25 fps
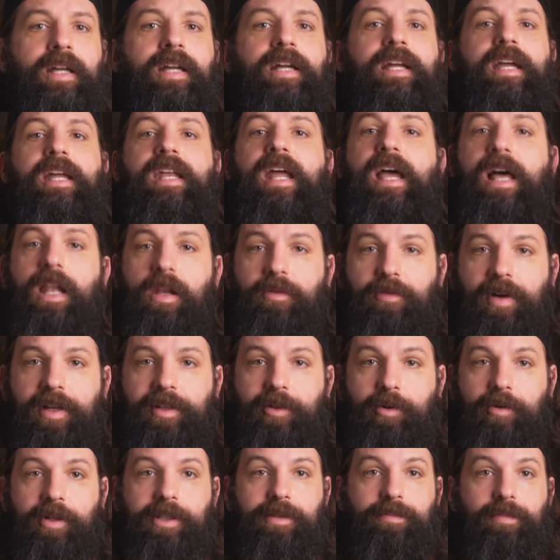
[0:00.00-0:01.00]
can elevate
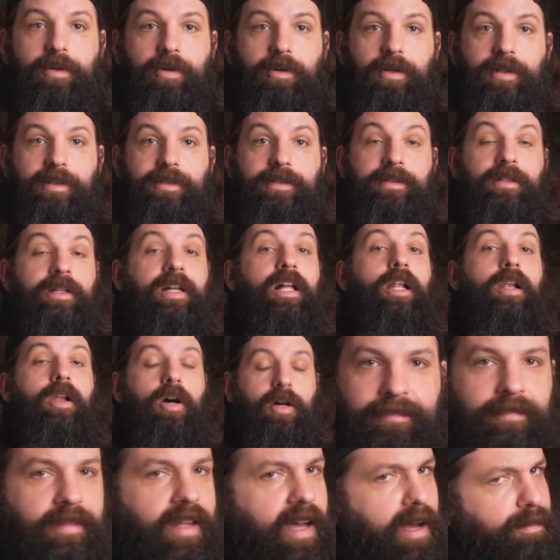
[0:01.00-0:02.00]
your experience a lot, I